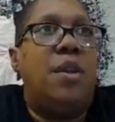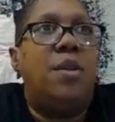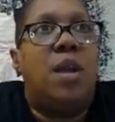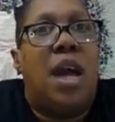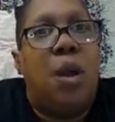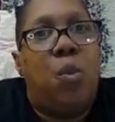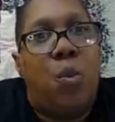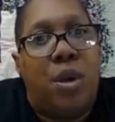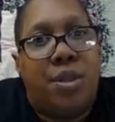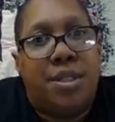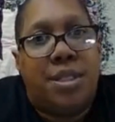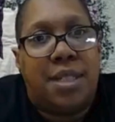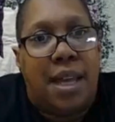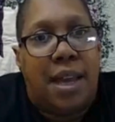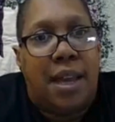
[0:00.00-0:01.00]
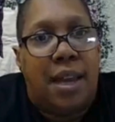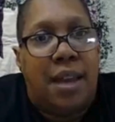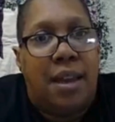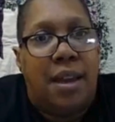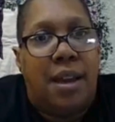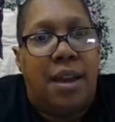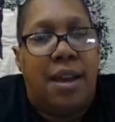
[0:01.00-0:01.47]
I will
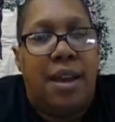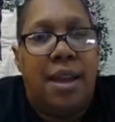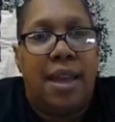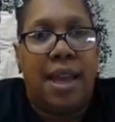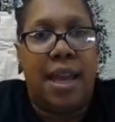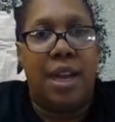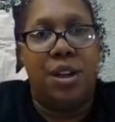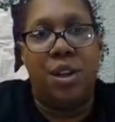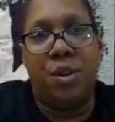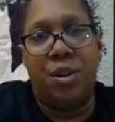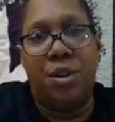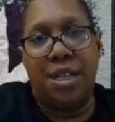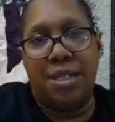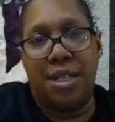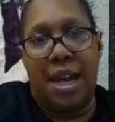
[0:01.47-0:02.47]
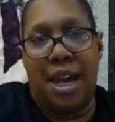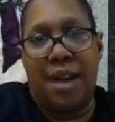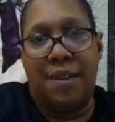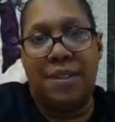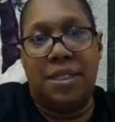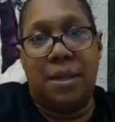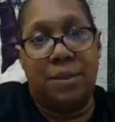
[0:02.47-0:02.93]
say again, you need to
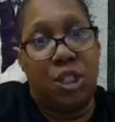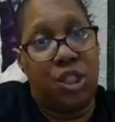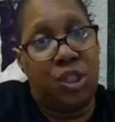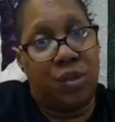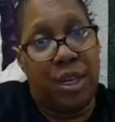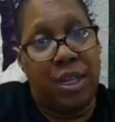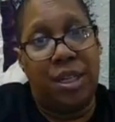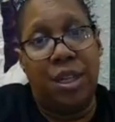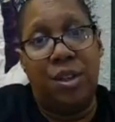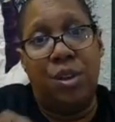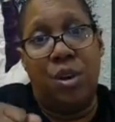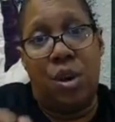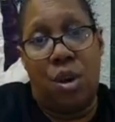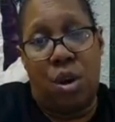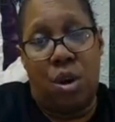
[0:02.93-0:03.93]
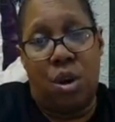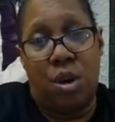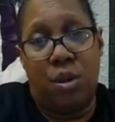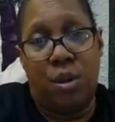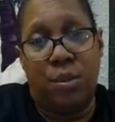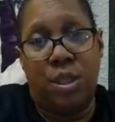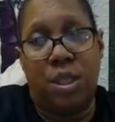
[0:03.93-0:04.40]
have some strength in your
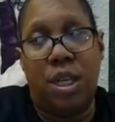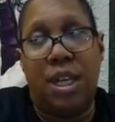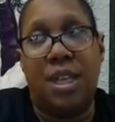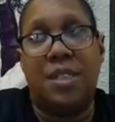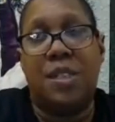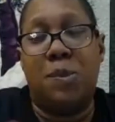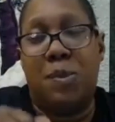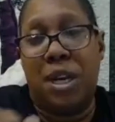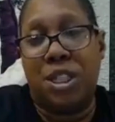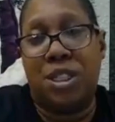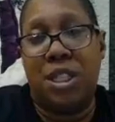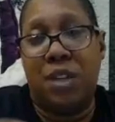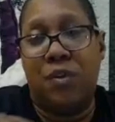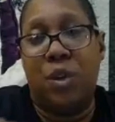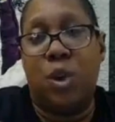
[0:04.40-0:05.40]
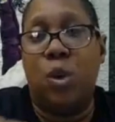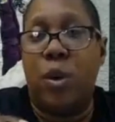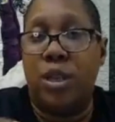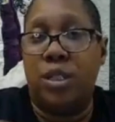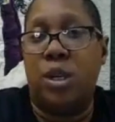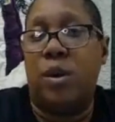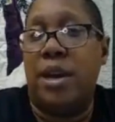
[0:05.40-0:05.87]
arms, especially if you're
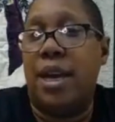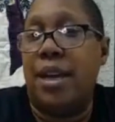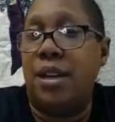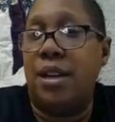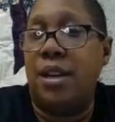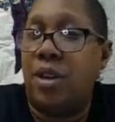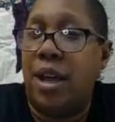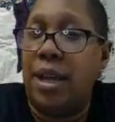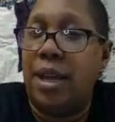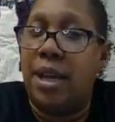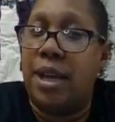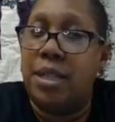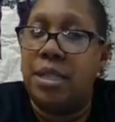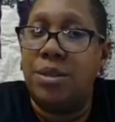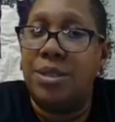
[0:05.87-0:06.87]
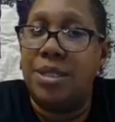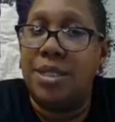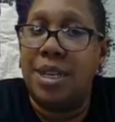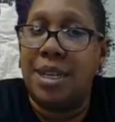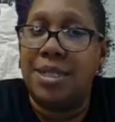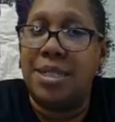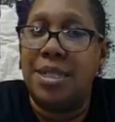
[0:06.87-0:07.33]
going to go ahead and try and cut those
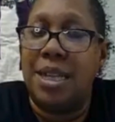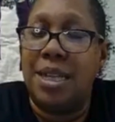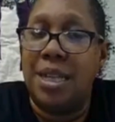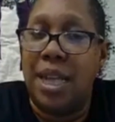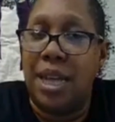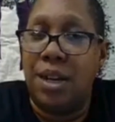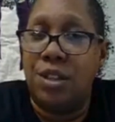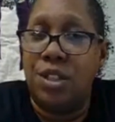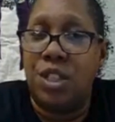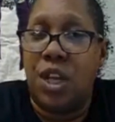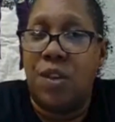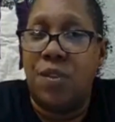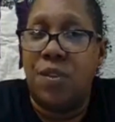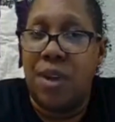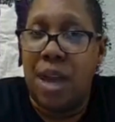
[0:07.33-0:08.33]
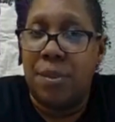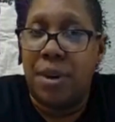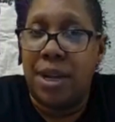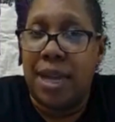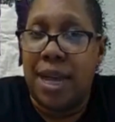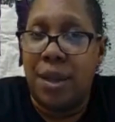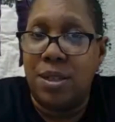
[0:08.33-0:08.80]
6 layers of
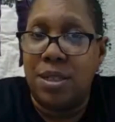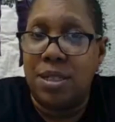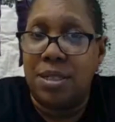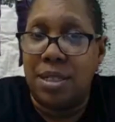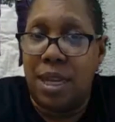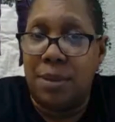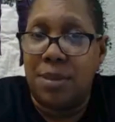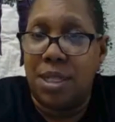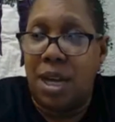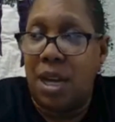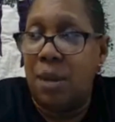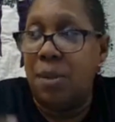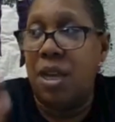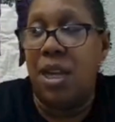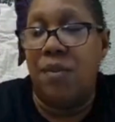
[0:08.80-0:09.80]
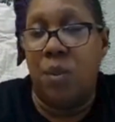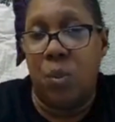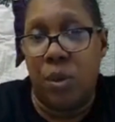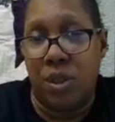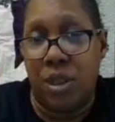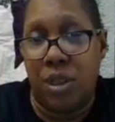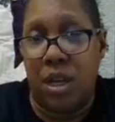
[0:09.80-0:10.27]
fabric at the same time, even
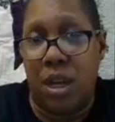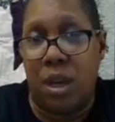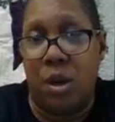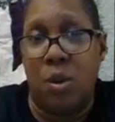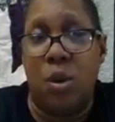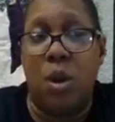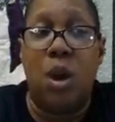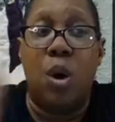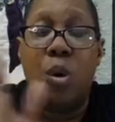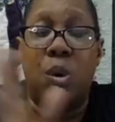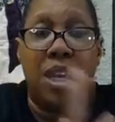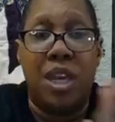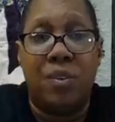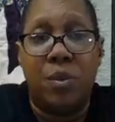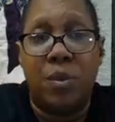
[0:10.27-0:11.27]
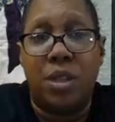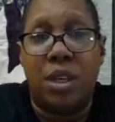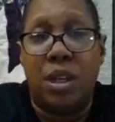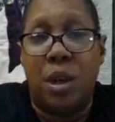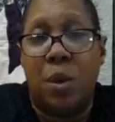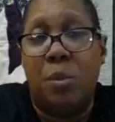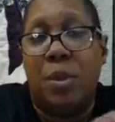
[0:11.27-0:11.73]
with the Go or even with the
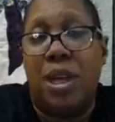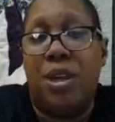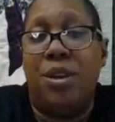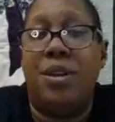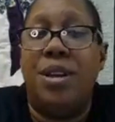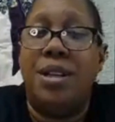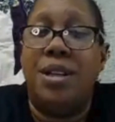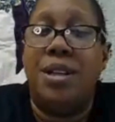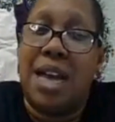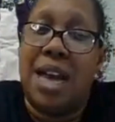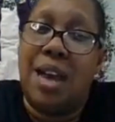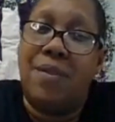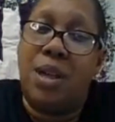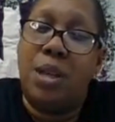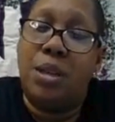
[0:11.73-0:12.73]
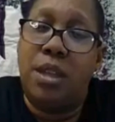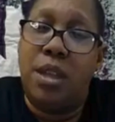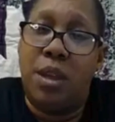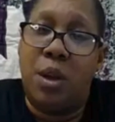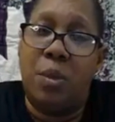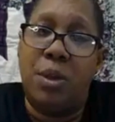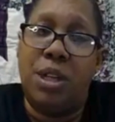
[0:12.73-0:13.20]
Go Me. You need to have a
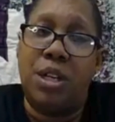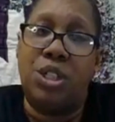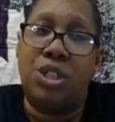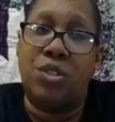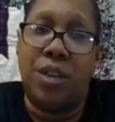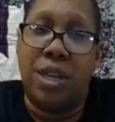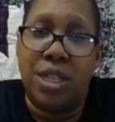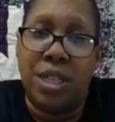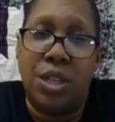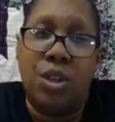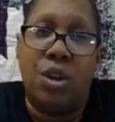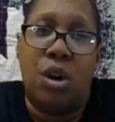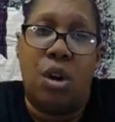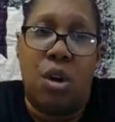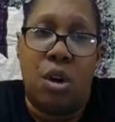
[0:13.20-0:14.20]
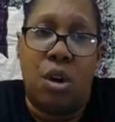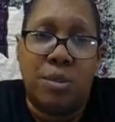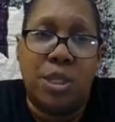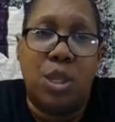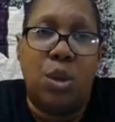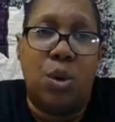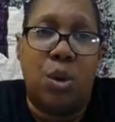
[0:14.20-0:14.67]
little bit of strength in your arms
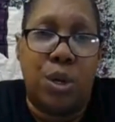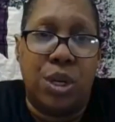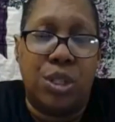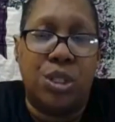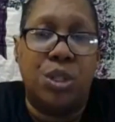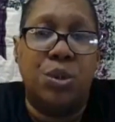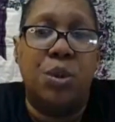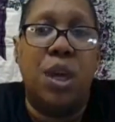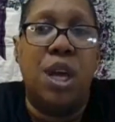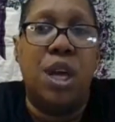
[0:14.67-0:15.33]
in order to